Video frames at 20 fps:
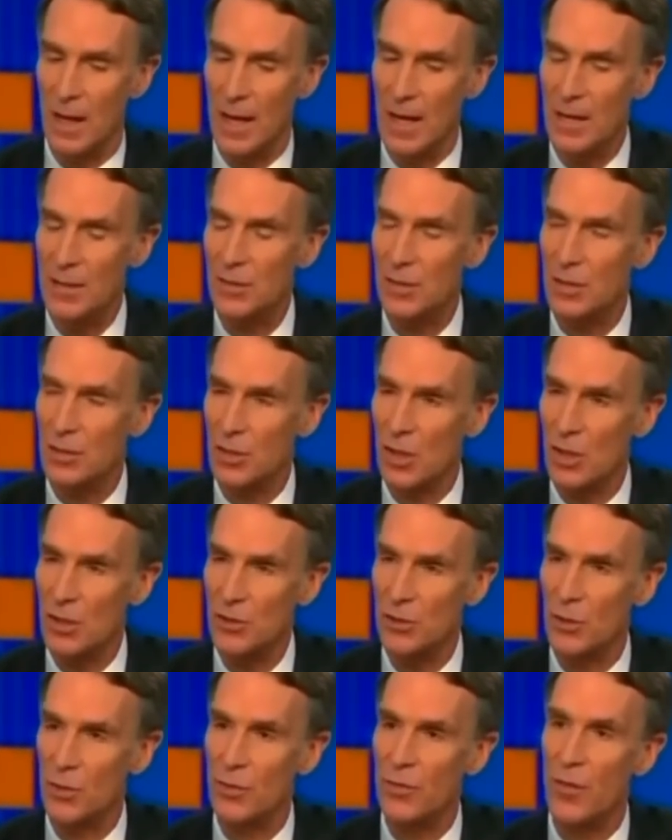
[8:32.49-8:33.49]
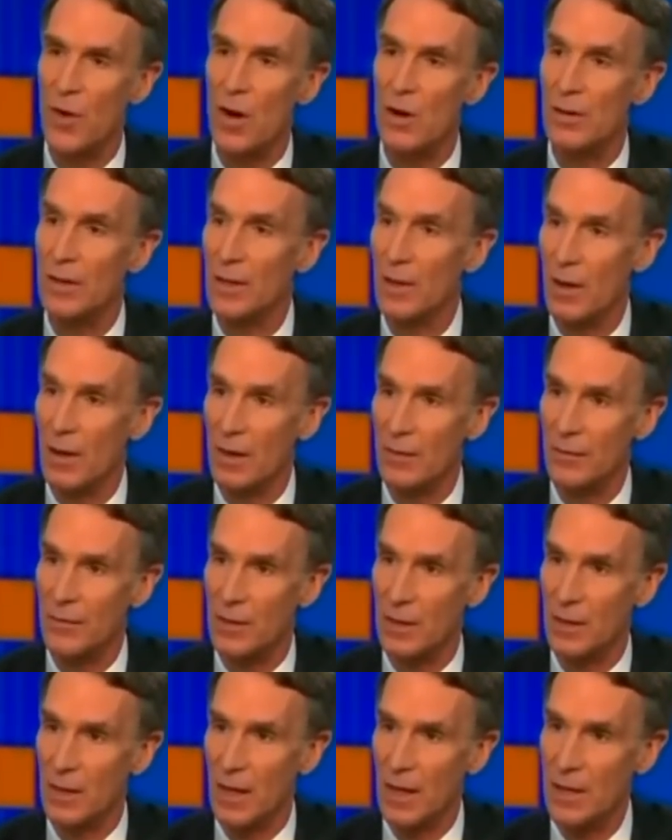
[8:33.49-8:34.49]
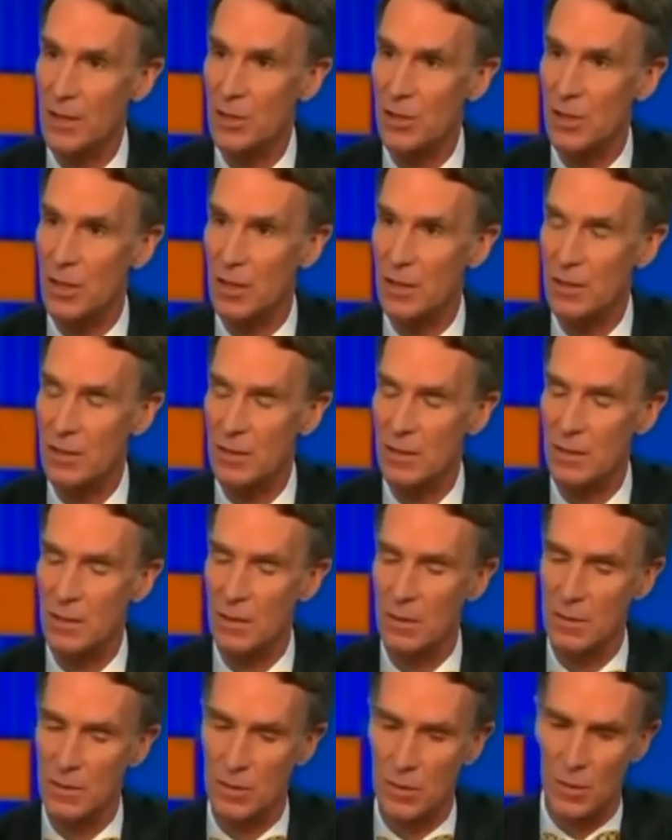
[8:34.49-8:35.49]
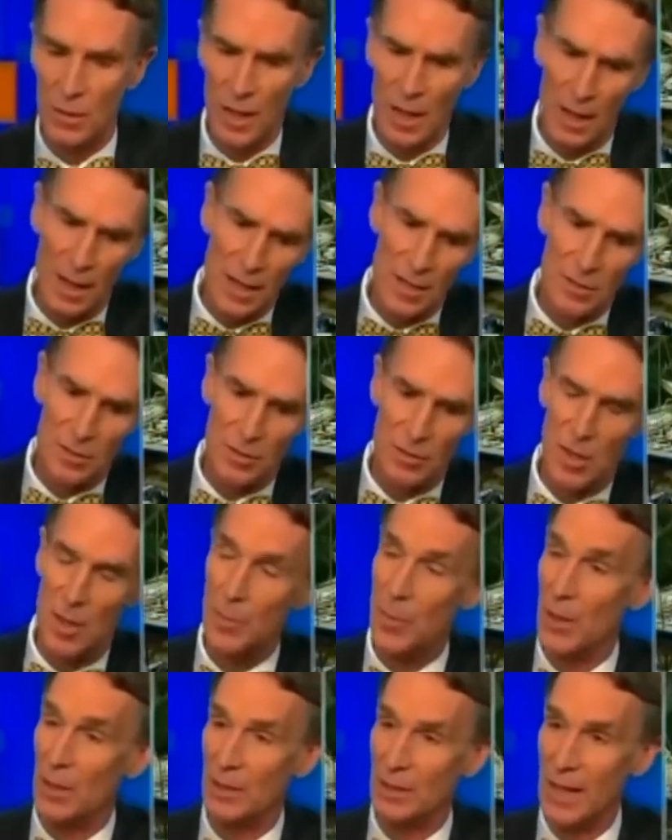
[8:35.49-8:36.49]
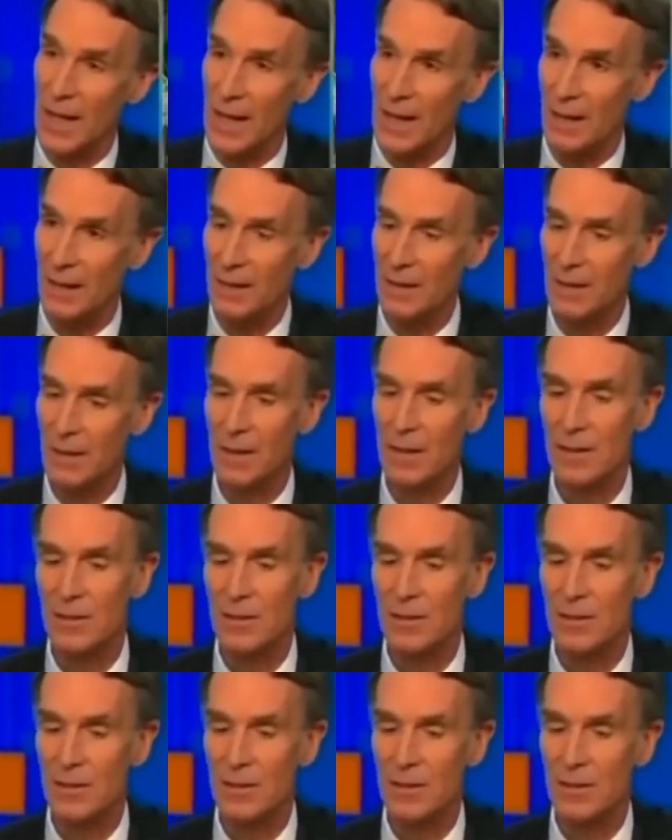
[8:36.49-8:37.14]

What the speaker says: ice is also falling off the ice sheets, so that ice is up on land.